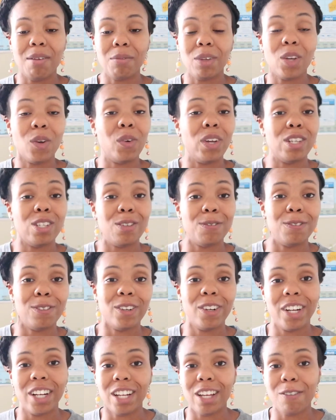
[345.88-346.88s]
going to
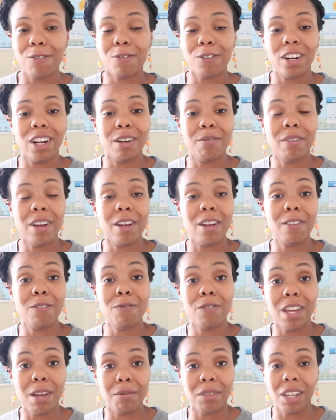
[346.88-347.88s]
Florida for a
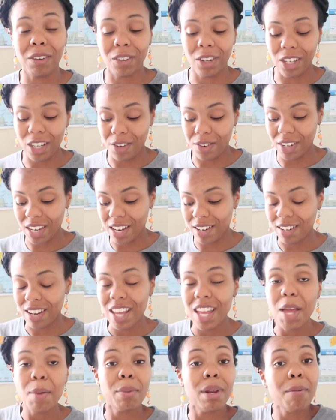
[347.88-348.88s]
family reunion.
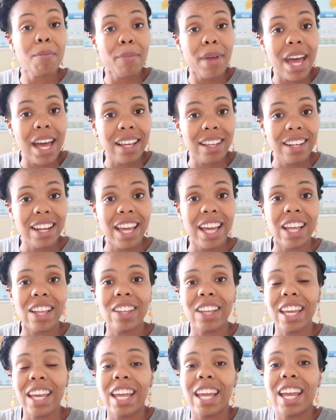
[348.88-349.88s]
But I'm back
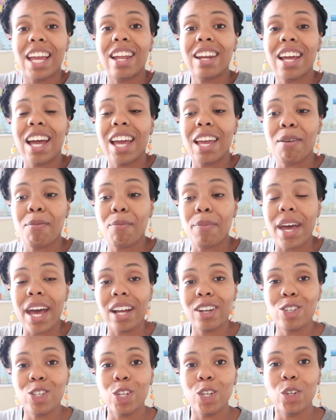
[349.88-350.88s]
now, and I am
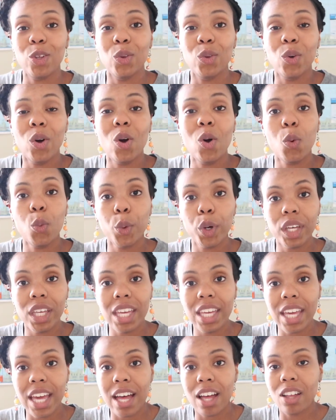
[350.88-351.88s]
back to
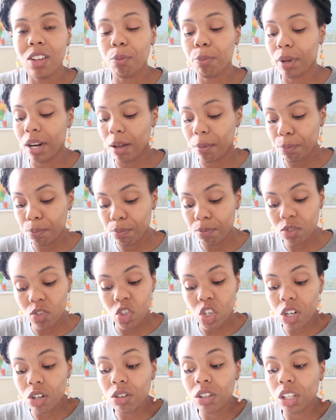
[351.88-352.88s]
working out, but I
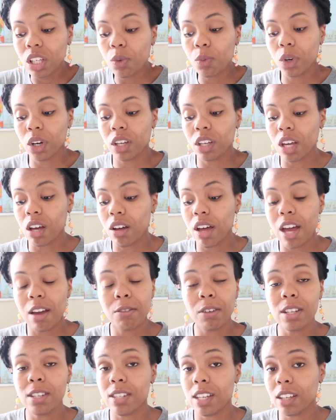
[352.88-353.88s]
generally work out
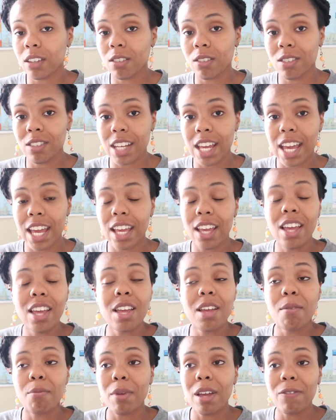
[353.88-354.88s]
every single day.
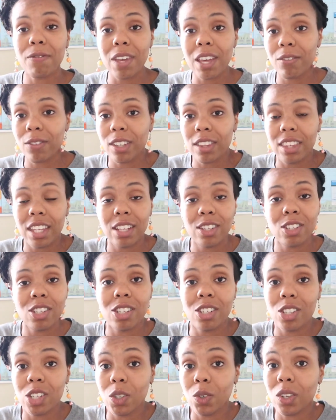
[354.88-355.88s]
My favorite thing
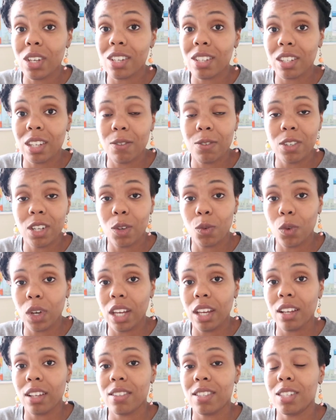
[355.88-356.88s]
to do is lifting
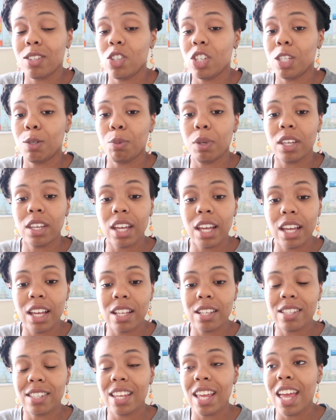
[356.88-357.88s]
weights, just
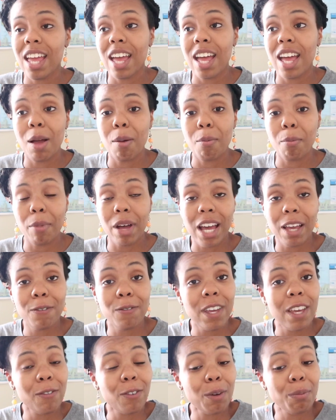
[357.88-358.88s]
because my
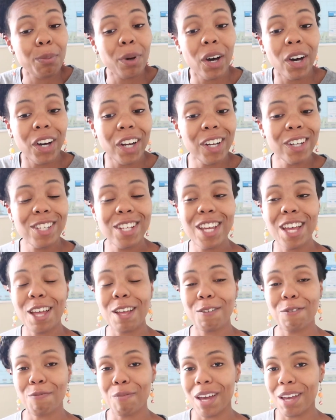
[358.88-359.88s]
favorite part
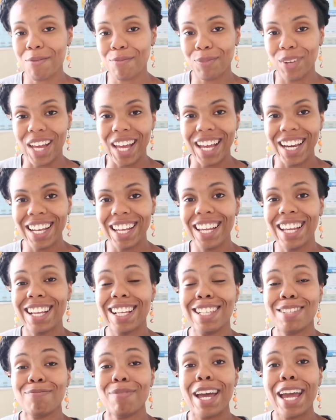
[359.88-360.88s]
of my body
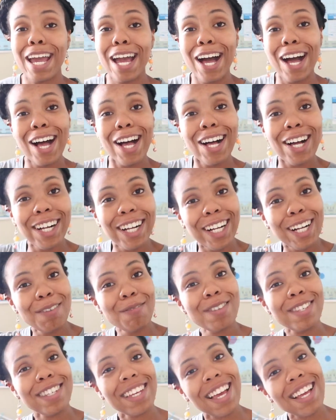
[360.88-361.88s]
is my
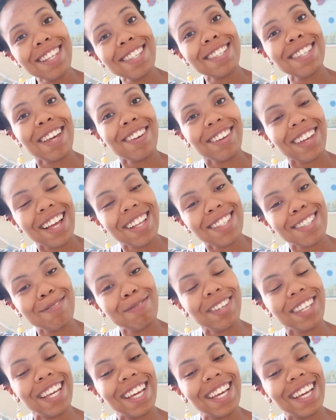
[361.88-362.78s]
arms. Yes, I've got some